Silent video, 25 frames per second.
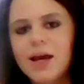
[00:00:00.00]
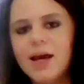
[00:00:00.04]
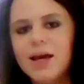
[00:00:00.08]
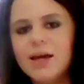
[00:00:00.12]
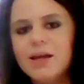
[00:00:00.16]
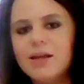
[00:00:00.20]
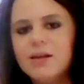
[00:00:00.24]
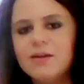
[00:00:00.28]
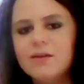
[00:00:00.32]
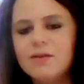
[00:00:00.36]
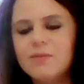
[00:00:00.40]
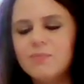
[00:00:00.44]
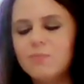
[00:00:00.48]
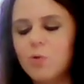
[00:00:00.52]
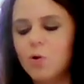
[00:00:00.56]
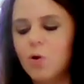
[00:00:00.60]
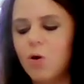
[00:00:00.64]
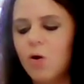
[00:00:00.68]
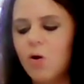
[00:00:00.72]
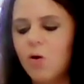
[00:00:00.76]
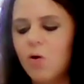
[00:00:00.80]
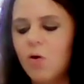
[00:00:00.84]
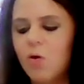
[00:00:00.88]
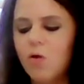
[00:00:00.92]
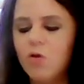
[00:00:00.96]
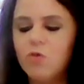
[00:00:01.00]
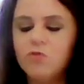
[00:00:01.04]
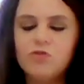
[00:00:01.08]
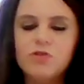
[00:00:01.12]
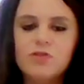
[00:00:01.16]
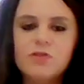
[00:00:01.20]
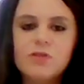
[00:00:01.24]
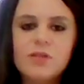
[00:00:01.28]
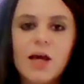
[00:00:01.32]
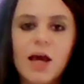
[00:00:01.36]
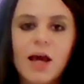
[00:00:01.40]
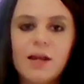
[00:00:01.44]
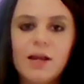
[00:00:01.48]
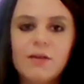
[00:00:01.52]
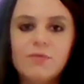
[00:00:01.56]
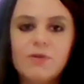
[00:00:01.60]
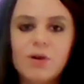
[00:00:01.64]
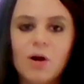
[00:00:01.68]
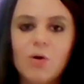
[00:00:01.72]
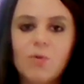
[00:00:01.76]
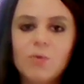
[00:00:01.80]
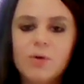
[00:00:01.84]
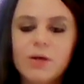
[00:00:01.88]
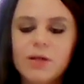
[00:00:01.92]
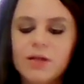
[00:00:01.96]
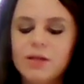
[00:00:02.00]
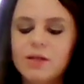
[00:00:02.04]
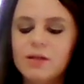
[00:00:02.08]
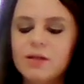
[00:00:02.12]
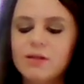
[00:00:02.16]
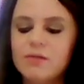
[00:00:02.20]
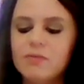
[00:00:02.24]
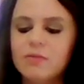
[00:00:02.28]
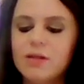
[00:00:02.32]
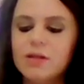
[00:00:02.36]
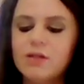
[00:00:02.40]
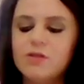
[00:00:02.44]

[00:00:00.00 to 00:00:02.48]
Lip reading: and we're all just kind of going